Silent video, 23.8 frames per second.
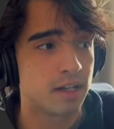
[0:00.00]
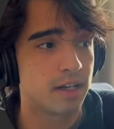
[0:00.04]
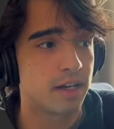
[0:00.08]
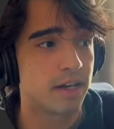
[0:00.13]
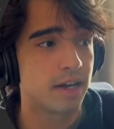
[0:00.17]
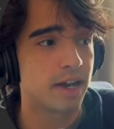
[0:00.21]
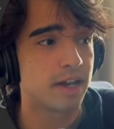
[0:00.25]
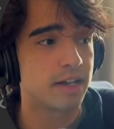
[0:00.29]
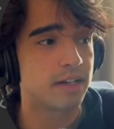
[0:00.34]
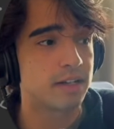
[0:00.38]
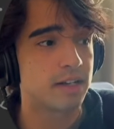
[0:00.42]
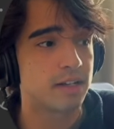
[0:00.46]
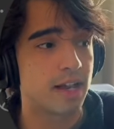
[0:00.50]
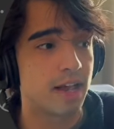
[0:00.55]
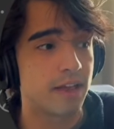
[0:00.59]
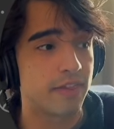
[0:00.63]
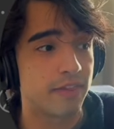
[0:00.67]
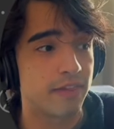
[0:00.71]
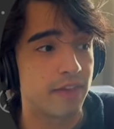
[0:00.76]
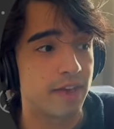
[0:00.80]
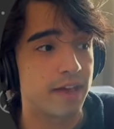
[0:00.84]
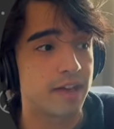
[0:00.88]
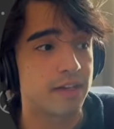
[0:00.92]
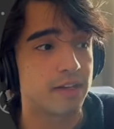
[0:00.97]
All right,
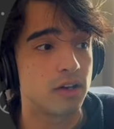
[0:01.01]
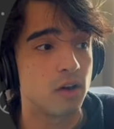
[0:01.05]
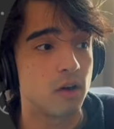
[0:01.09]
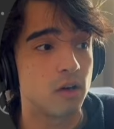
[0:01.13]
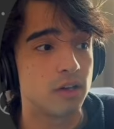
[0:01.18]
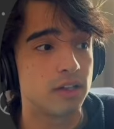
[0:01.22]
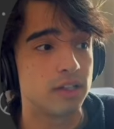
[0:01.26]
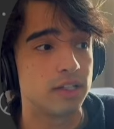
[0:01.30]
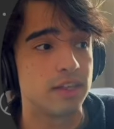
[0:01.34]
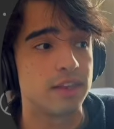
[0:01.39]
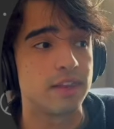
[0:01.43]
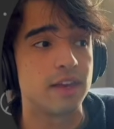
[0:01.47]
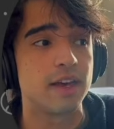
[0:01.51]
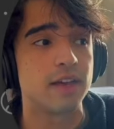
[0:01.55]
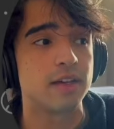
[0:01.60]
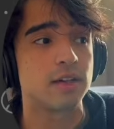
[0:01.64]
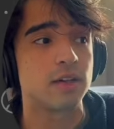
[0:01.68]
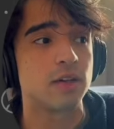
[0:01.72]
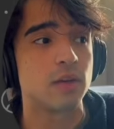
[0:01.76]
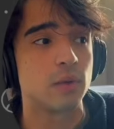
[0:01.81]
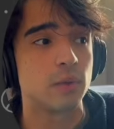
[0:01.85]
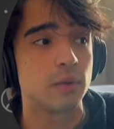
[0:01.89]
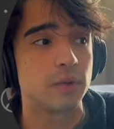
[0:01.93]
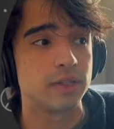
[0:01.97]
and then only
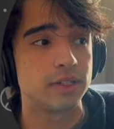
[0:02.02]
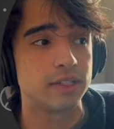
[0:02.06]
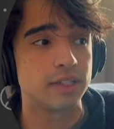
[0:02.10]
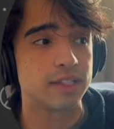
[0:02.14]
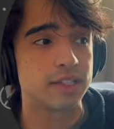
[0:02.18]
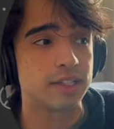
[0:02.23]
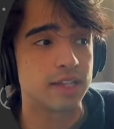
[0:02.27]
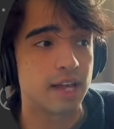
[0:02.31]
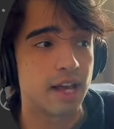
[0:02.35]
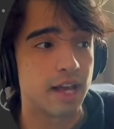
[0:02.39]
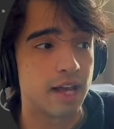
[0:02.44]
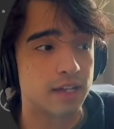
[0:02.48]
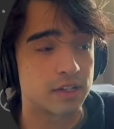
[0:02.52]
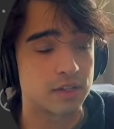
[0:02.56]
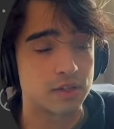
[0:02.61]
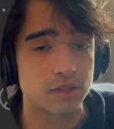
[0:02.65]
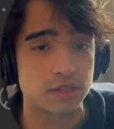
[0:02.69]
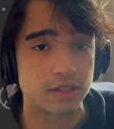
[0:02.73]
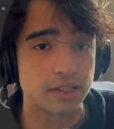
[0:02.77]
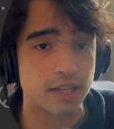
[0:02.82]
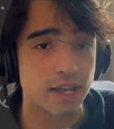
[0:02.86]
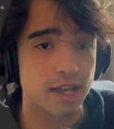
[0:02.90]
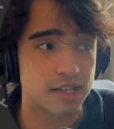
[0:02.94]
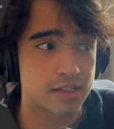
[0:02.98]
then will it
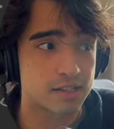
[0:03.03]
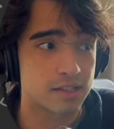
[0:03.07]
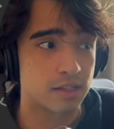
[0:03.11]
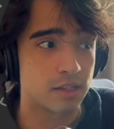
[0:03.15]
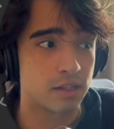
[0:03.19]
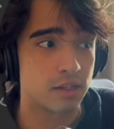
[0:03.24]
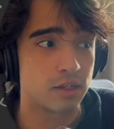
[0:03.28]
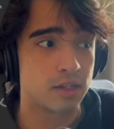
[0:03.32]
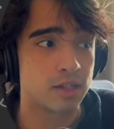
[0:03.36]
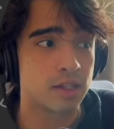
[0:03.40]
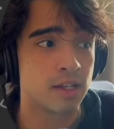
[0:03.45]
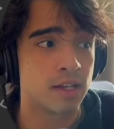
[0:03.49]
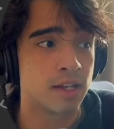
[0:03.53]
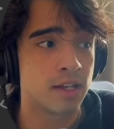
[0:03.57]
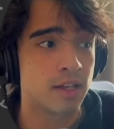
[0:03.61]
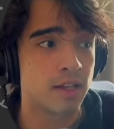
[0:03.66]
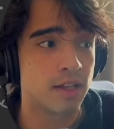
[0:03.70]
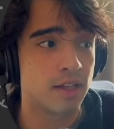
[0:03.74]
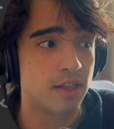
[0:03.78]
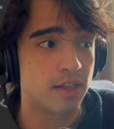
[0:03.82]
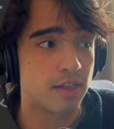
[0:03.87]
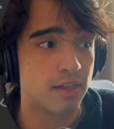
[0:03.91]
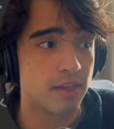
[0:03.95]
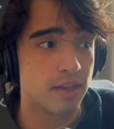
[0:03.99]
actually execute
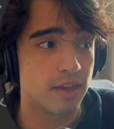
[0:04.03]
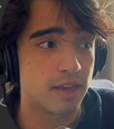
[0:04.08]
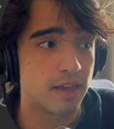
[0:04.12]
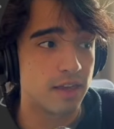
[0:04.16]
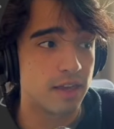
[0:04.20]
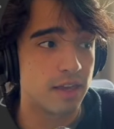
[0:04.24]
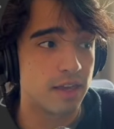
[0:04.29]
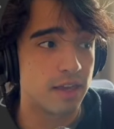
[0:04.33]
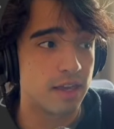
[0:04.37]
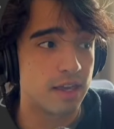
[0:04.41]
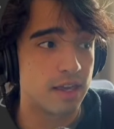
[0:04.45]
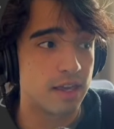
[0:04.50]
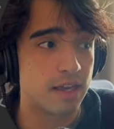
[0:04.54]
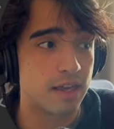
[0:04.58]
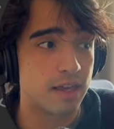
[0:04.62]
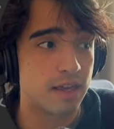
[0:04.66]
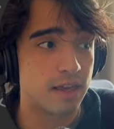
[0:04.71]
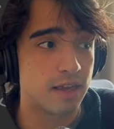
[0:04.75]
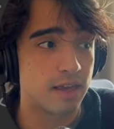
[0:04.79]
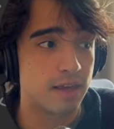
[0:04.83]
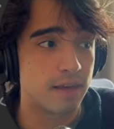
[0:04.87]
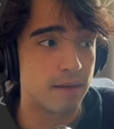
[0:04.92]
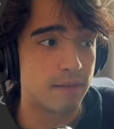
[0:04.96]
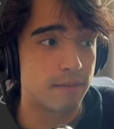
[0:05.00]

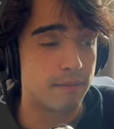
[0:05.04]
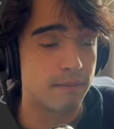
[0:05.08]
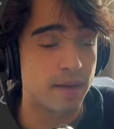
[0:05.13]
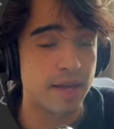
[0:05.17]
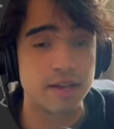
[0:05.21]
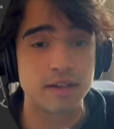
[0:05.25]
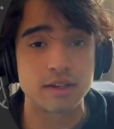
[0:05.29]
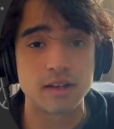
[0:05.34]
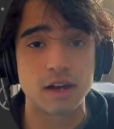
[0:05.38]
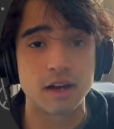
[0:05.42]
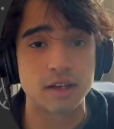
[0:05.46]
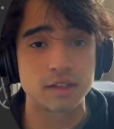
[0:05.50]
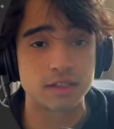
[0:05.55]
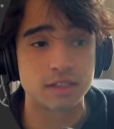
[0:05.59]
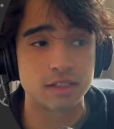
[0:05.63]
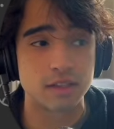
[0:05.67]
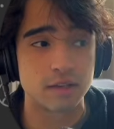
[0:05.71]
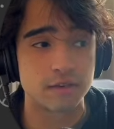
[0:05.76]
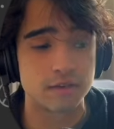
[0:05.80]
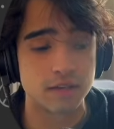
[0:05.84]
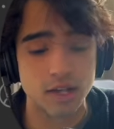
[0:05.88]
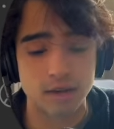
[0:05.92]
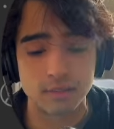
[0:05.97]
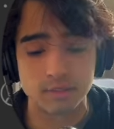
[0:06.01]
the main content
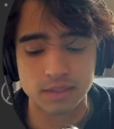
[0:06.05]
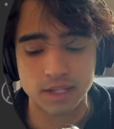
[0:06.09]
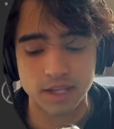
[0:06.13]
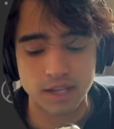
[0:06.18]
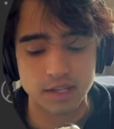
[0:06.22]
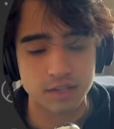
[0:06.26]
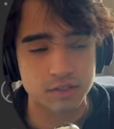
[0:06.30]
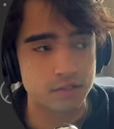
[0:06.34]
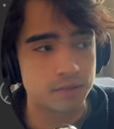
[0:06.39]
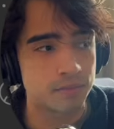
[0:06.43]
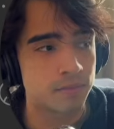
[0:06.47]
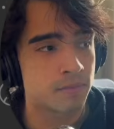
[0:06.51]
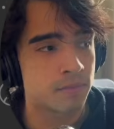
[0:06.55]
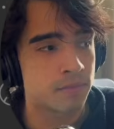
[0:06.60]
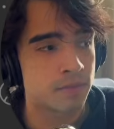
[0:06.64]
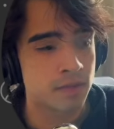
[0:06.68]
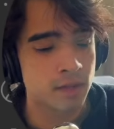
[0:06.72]
of the application.